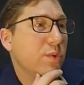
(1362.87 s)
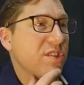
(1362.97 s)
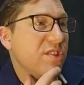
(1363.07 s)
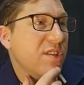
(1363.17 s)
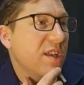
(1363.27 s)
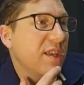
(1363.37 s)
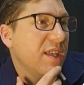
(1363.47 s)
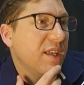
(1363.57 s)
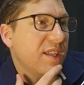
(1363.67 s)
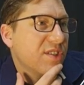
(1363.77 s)
ones.
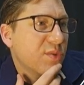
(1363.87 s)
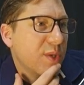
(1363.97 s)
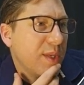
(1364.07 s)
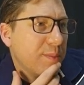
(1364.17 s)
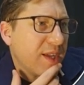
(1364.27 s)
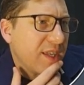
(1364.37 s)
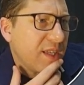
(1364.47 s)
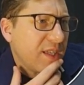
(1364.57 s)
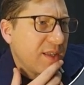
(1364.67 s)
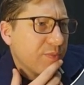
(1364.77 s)
It is 3
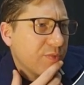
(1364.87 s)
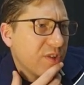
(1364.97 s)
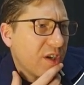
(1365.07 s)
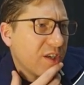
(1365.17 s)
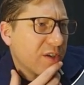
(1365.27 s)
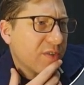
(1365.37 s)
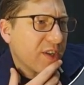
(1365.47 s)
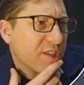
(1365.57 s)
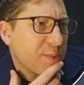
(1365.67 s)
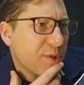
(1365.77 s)
mana.
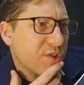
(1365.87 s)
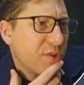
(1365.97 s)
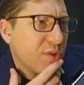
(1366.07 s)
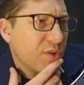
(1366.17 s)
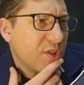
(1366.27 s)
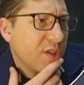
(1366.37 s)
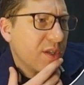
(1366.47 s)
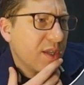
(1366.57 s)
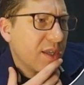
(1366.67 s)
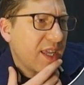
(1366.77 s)
Non-artifact spells you
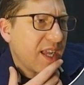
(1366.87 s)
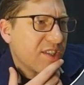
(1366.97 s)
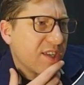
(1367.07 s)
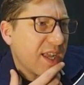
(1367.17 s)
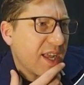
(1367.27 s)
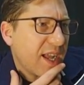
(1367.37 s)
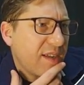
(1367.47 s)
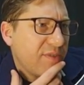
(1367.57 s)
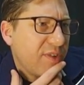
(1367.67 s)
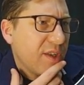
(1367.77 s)
cast have